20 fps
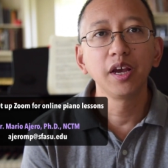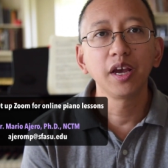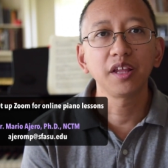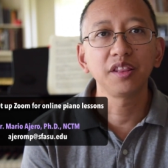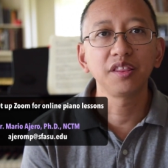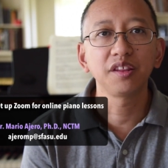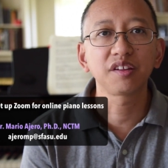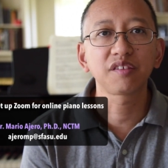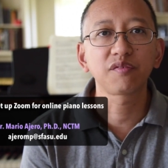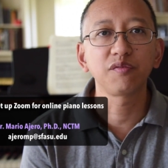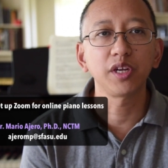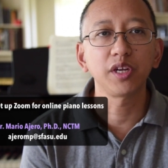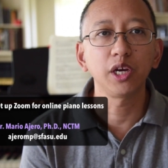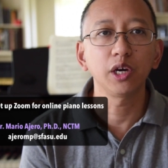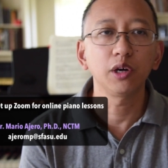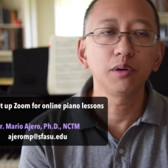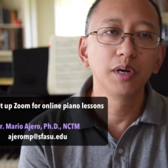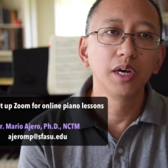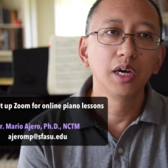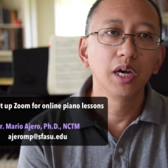In this
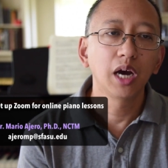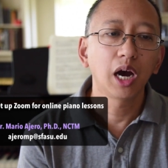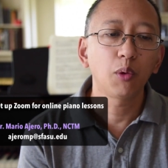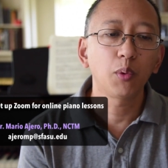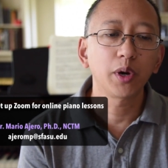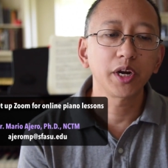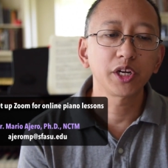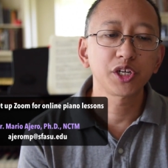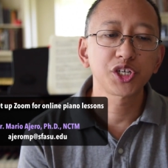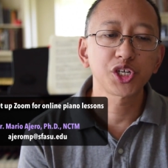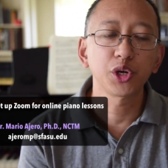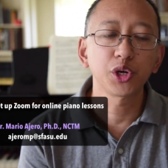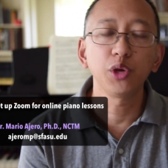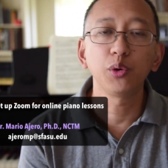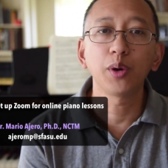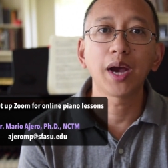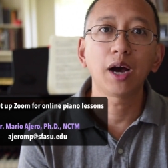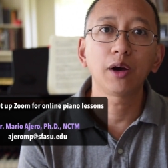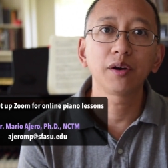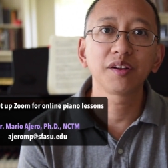video, I want to show
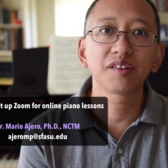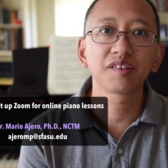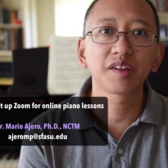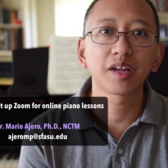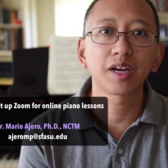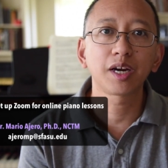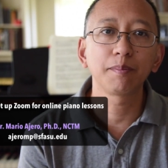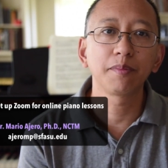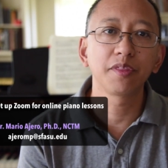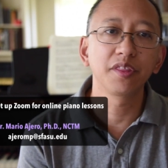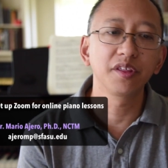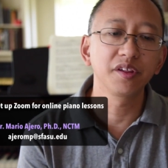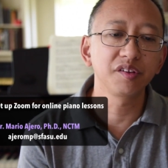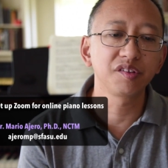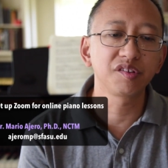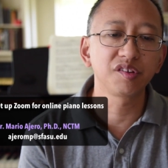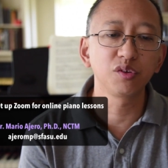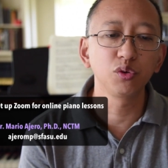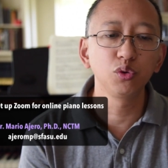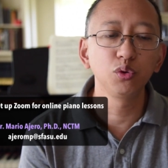you how to set up the
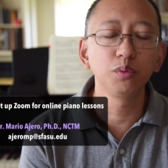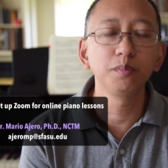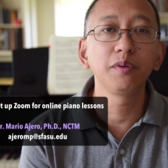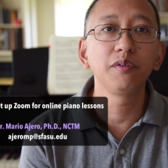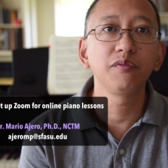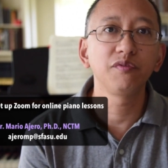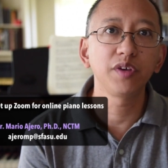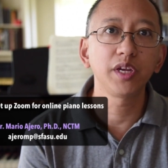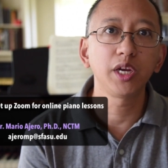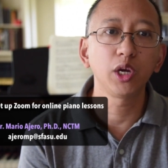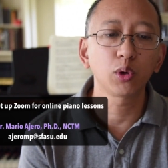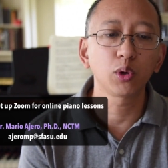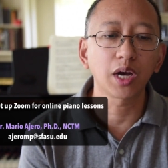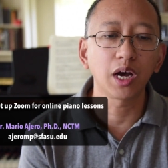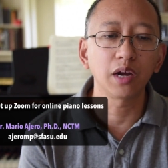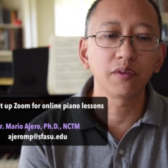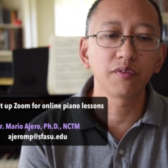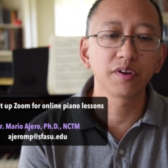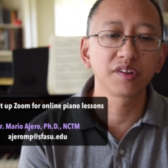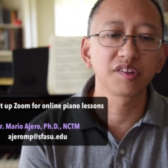Zoom video
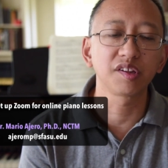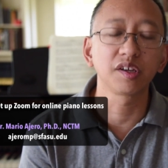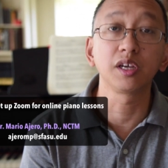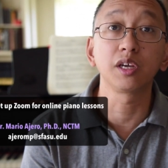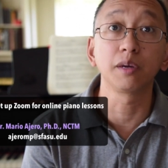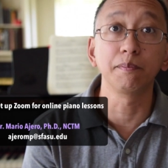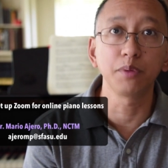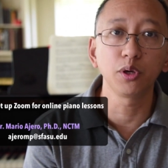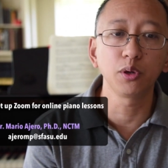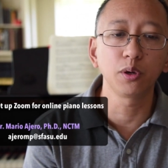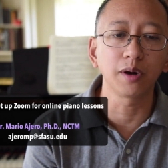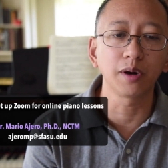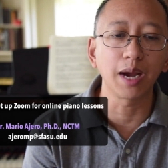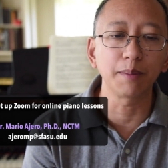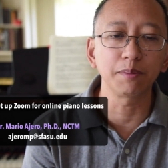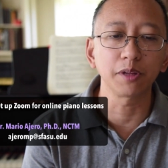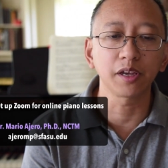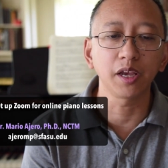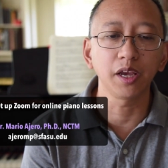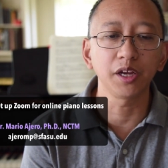conferencing computer
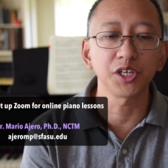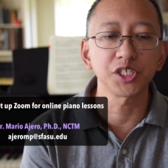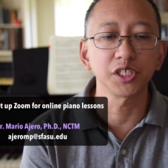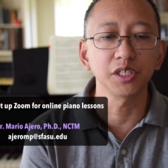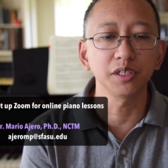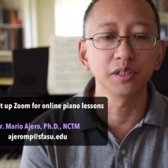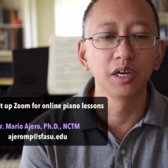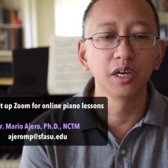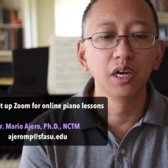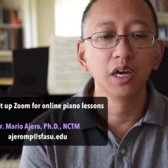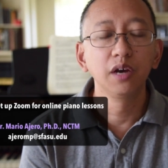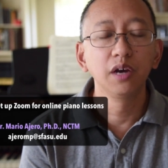application